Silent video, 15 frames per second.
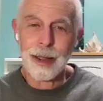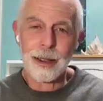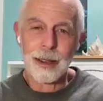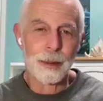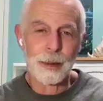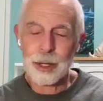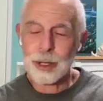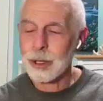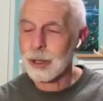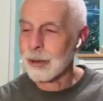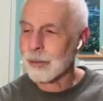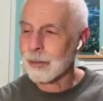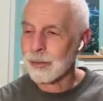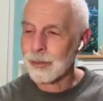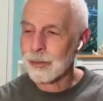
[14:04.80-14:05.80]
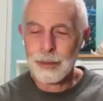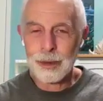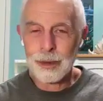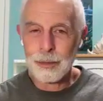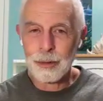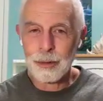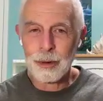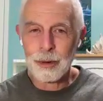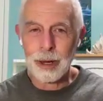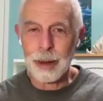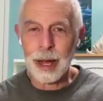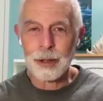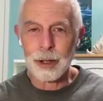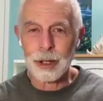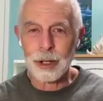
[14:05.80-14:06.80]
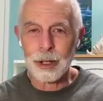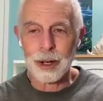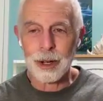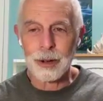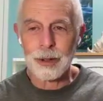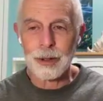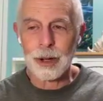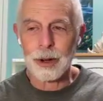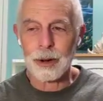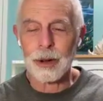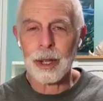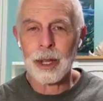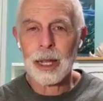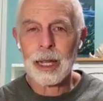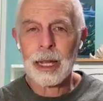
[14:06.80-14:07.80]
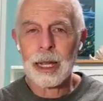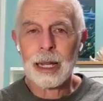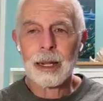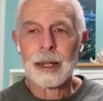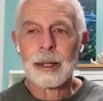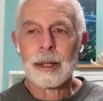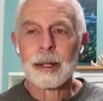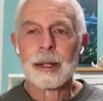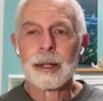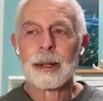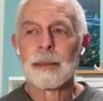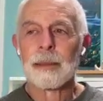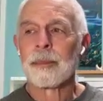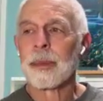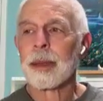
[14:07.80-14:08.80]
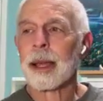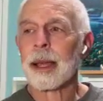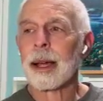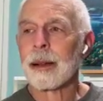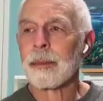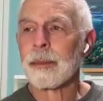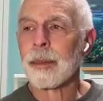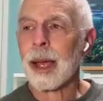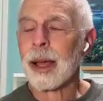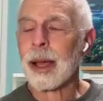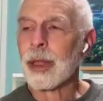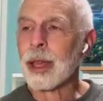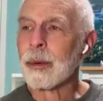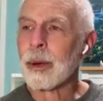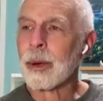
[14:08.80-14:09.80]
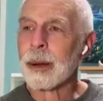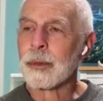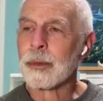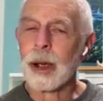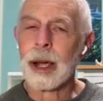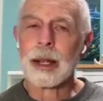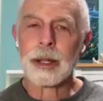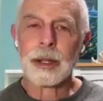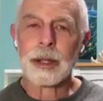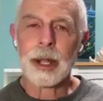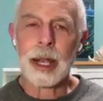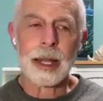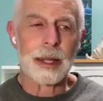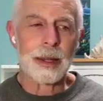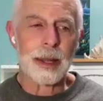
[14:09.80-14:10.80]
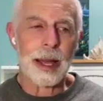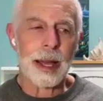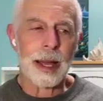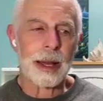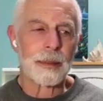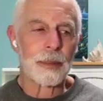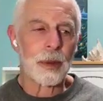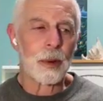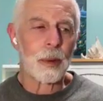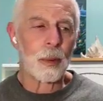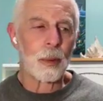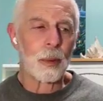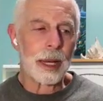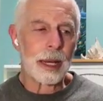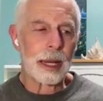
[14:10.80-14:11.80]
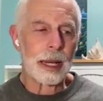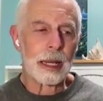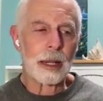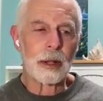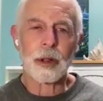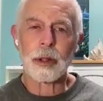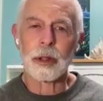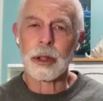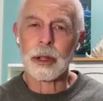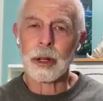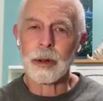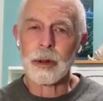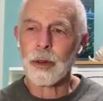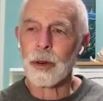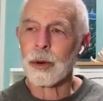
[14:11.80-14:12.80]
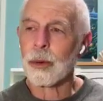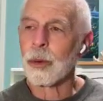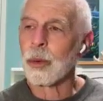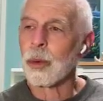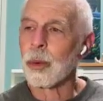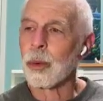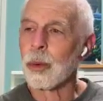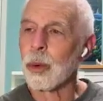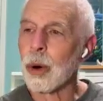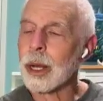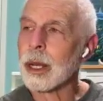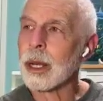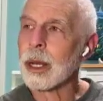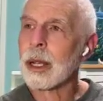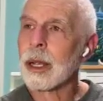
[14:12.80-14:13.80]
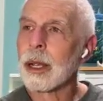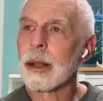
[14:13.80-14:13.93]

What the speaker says: and it was pretty magical here. So I think what I'm trying to say is that we need to look for what